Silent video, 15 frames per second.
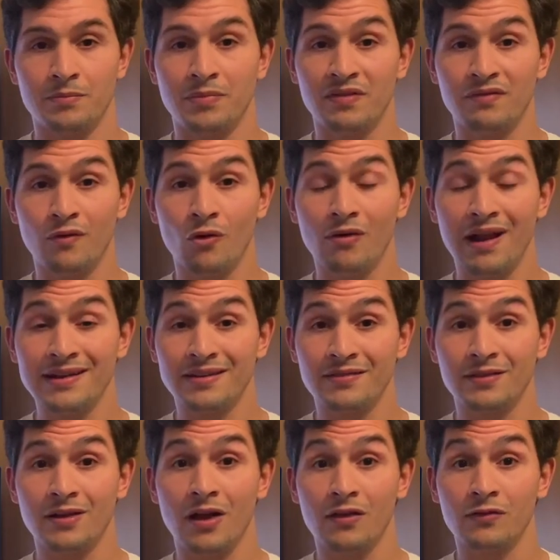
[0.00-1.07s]
Before I
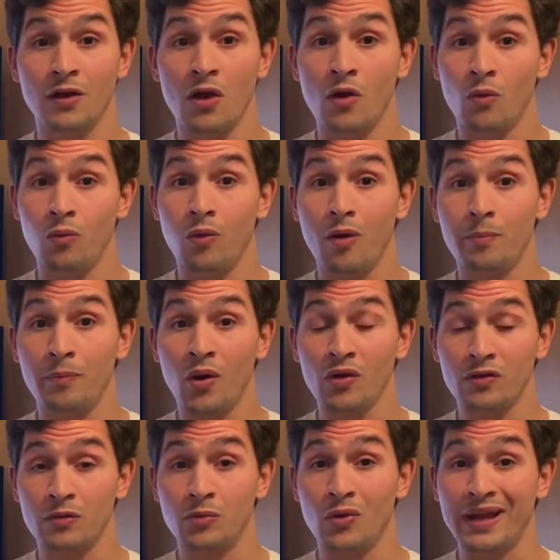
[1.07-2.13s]
discuss what
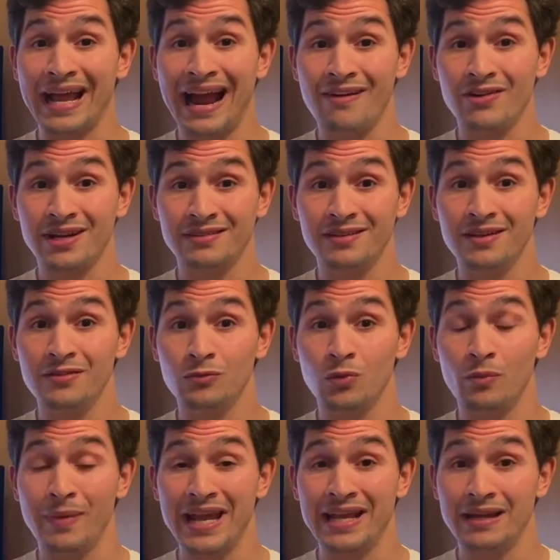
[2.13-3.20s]
possible characters
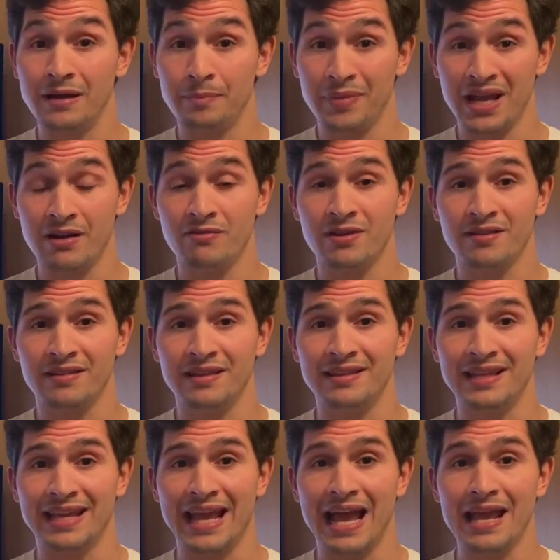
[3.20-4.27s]
will make an appearance
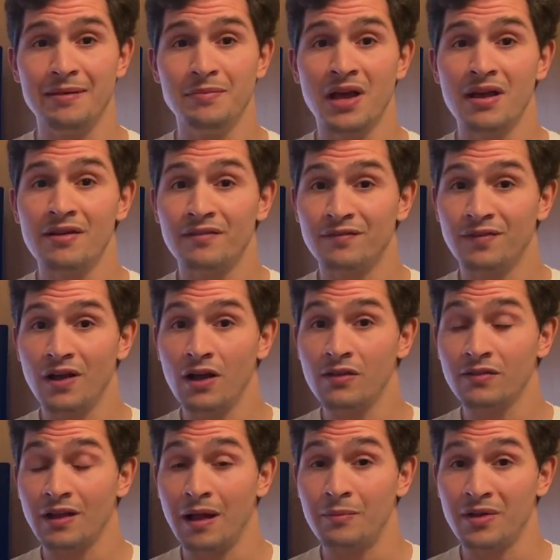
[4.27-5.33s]
in the game,
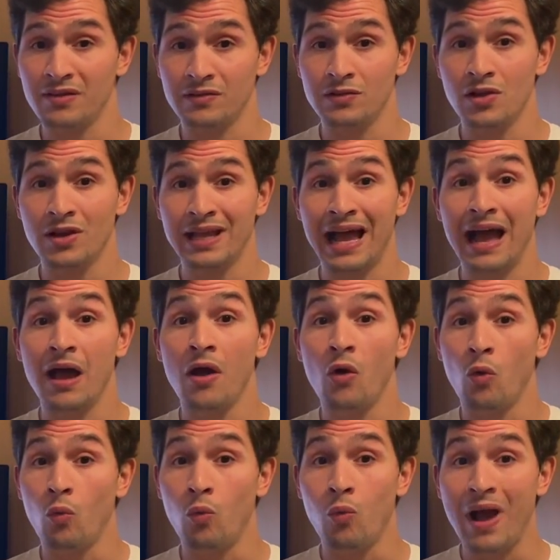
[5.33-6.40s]
first I must look at
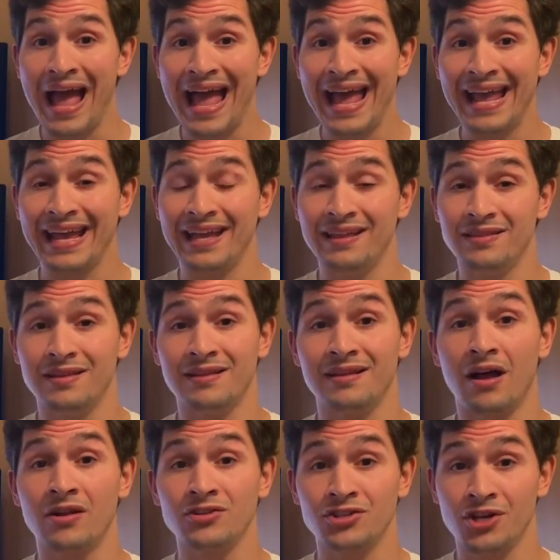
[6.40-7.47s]
where in the
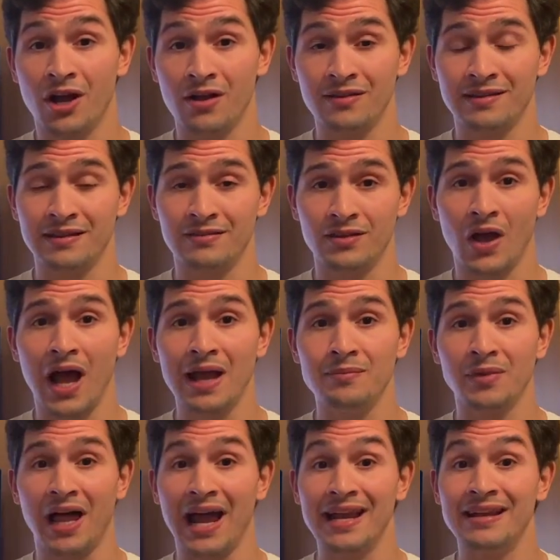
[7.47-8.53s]
Uncharted
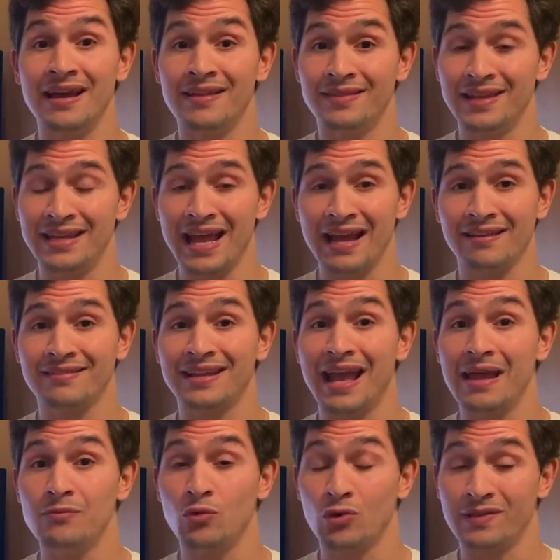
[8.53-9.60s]
timeline the next
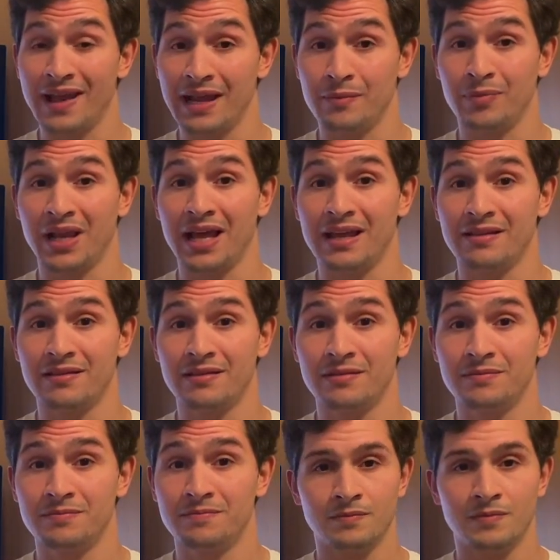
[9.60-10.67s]
game will take place.